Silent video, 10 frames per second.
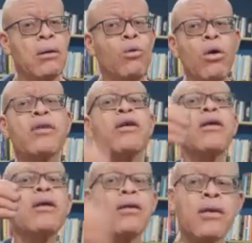what
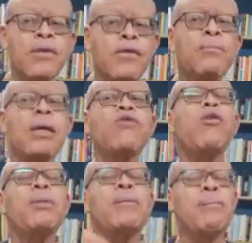it even means
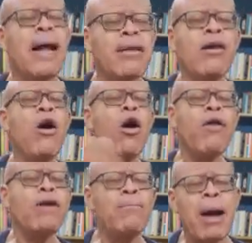to be part
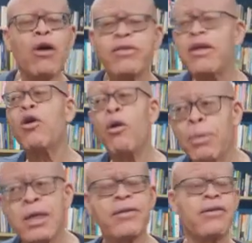of the biotic
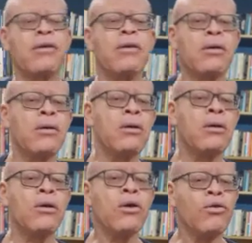community.
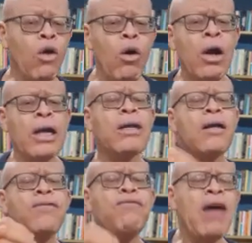So it
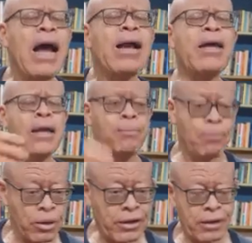is very
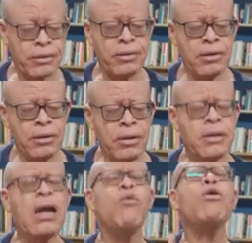important
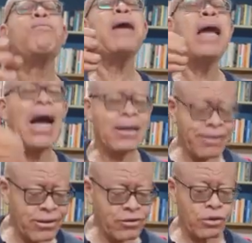that we pay
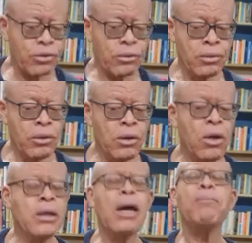attention,
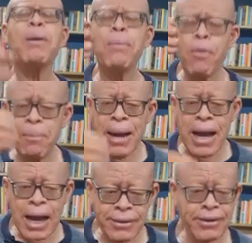that people
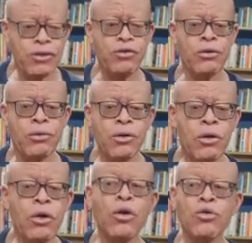pay attention
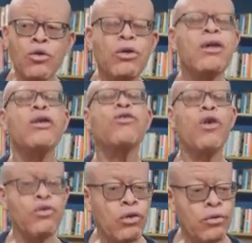to the
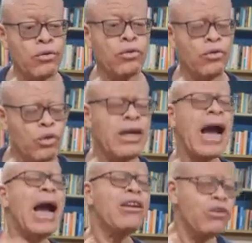discussions, to
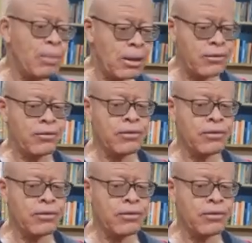the arguments